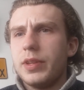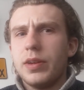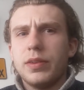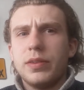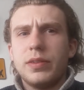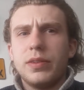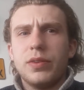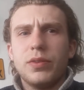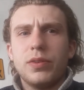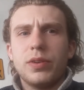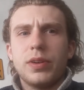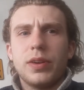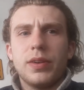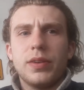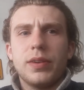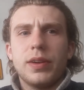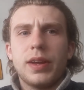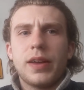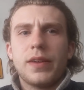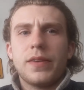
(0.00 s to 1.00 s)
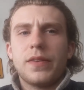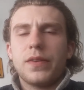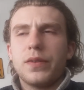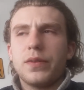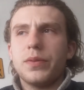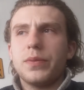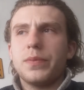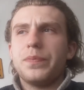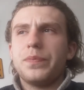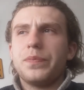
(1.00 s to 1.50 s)
like not good at
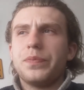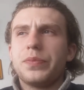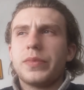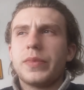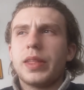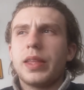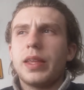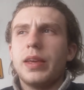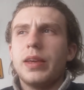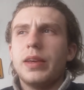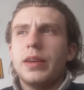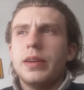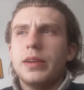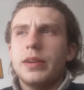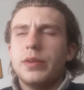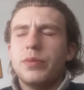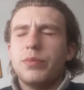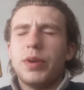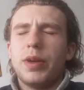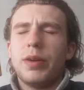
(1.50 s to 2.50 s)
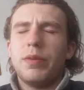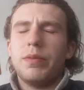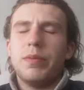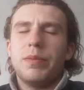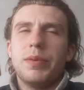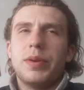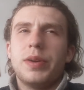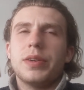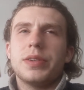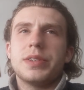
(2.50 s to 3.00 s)
all. Maybe
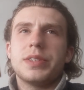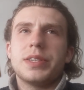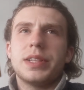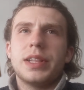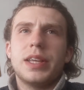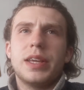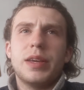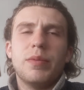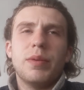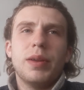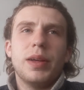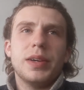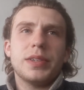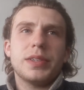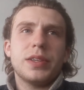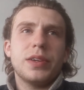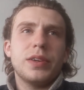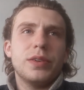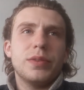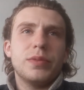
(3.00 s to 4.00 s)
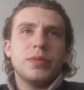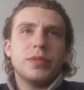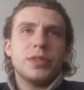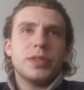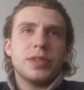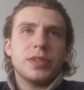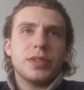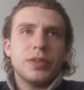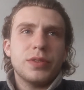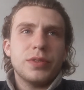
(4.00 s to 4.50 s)
because sleep last night was
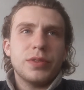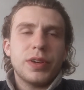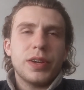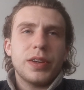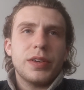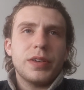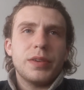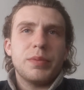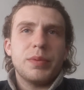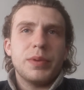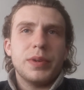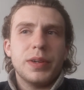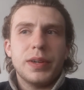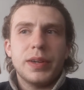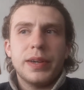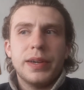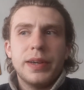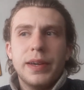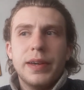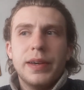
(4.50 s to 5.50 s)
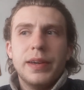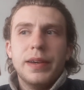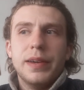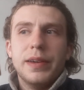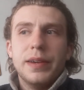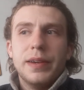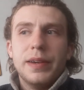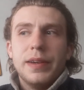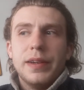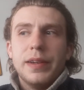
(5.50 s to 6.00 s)
just not good, but
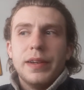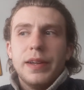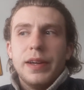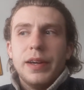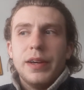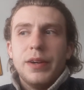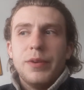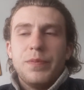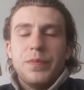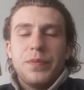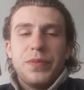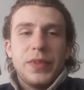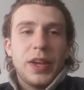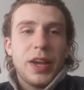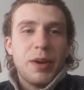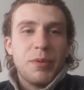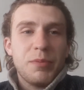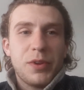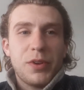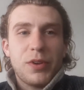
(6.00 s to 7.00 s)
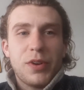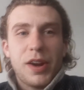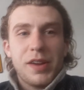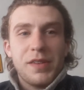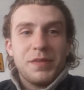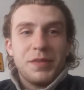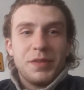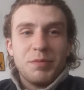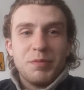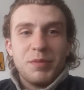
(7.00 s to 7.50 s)
I'm
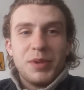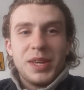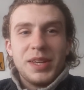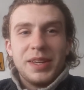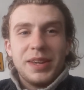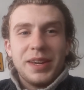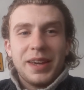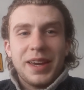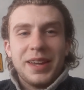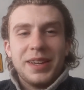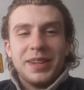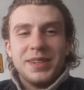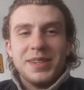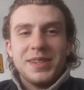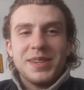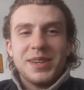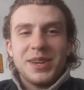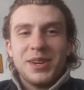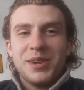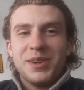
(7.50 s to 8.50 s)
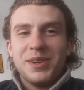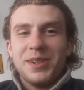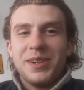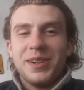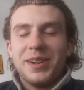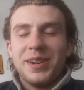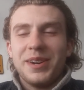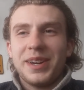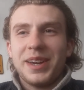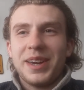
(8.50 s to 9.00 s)
craving meat again, so
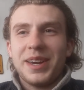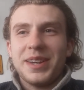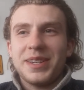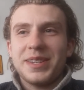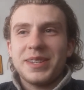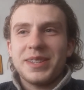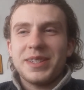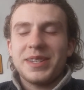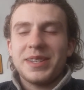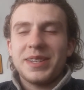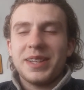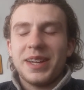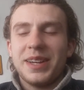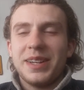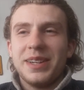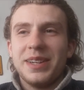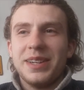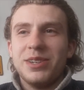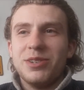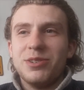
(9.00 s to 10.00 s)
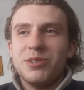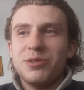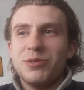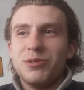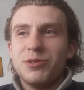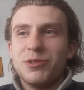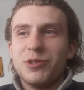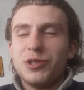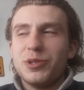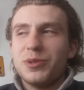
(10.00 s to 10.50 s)
I guess that little
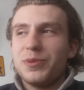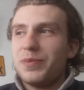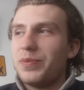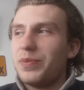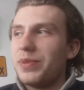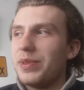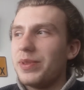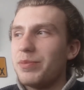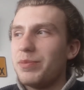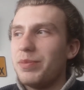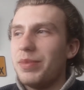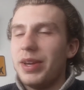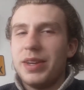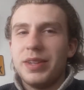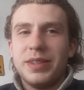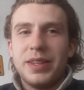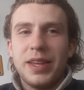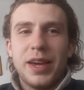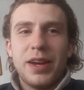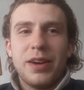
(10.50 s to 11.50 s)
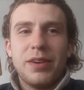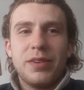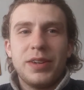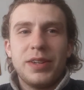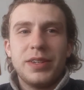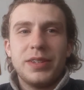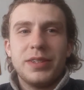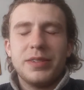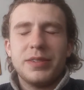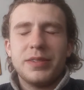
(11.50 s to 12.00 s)
bit of
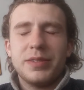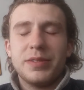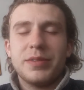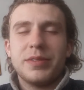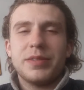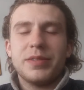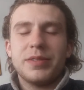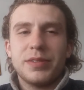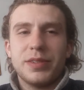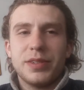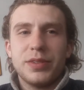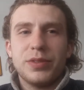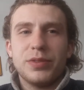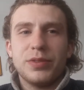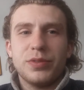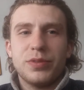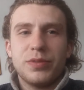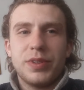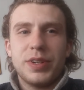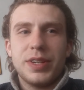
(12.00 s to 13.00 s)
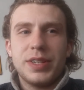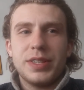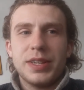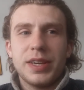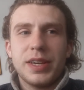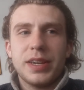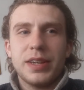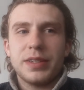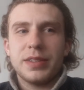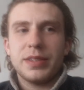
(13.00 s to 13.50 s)
dairy is a sort of
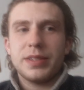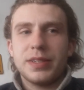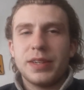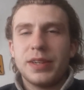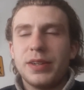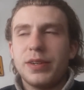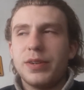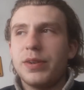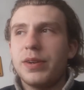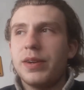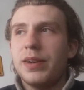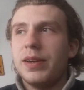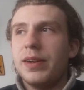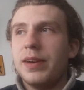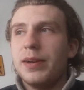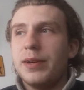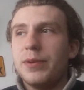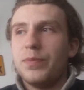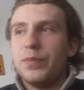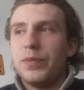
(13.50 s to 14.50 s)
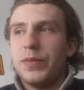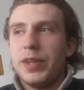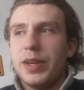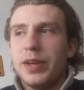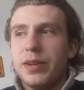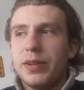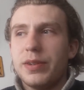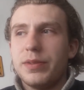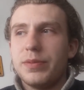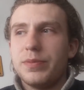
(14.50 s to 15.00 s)
reset. So
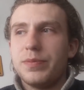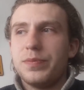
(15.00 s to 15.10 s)
yeah,